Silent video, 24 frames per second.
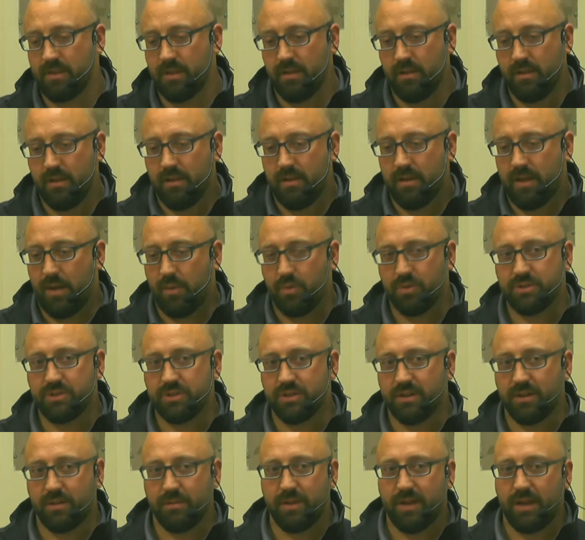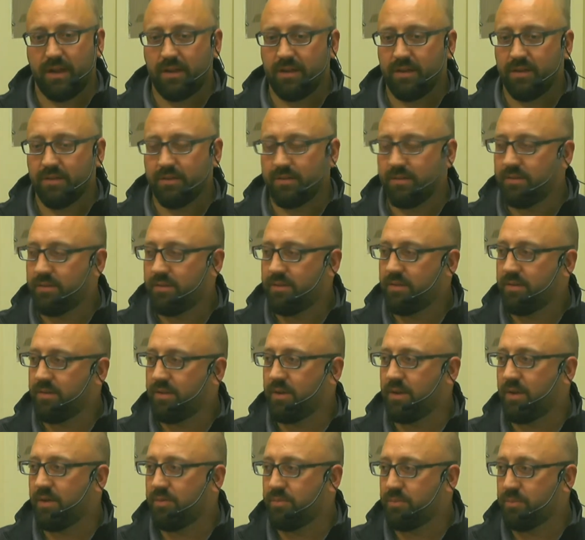I want you to come down here and, you
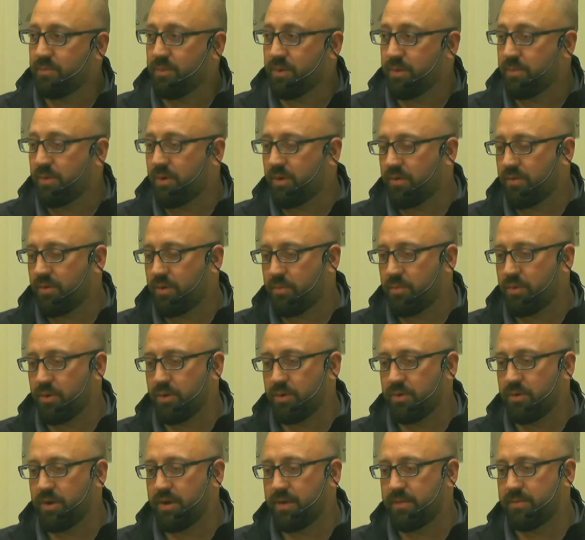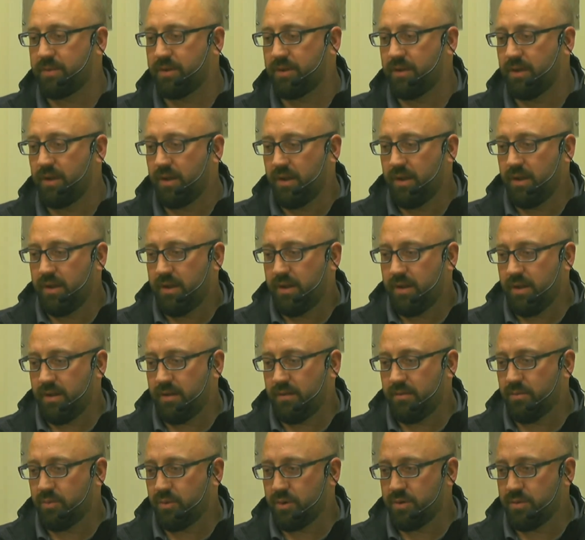know, be a part of our program and
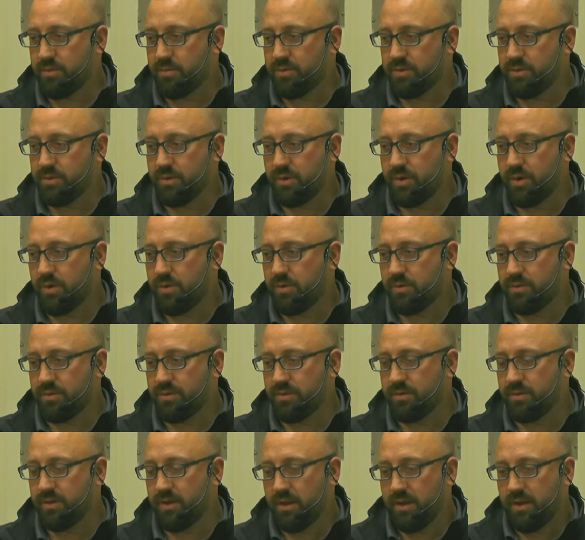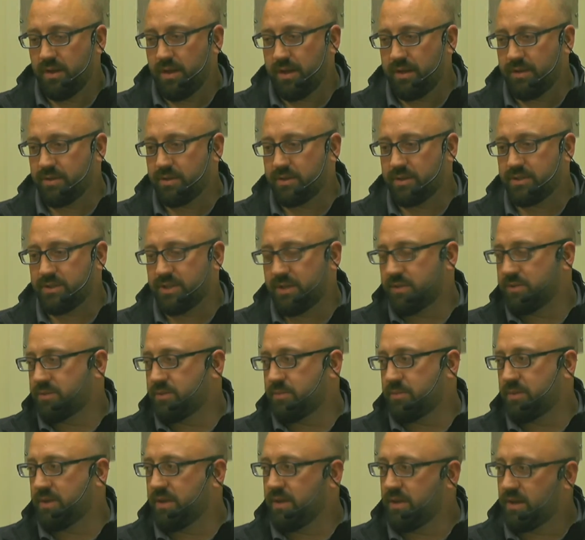wear the blue and gold. And he took a chance on
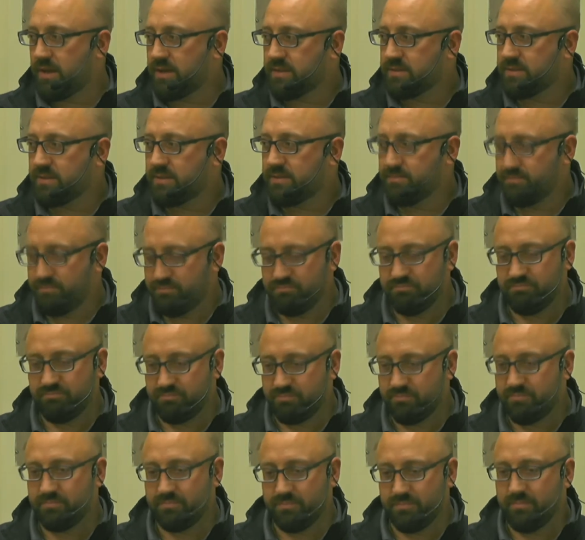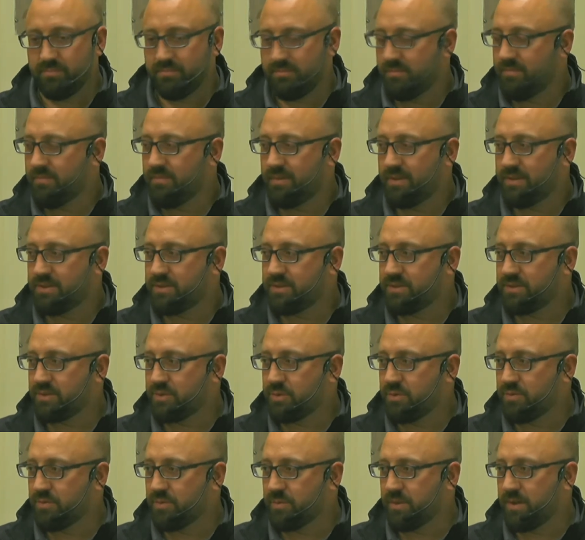me, and I said, this is school
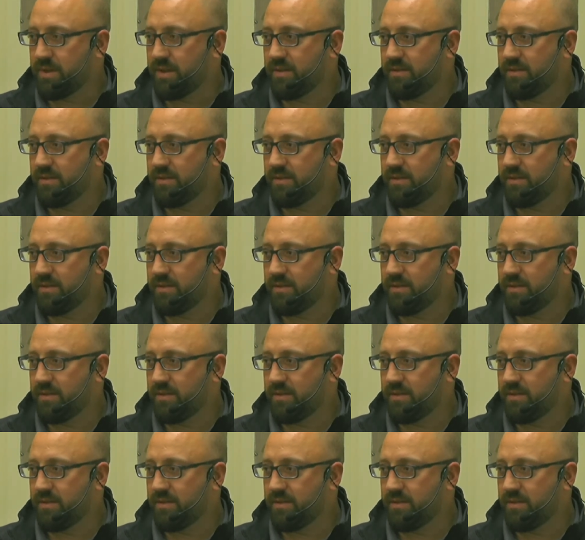for me.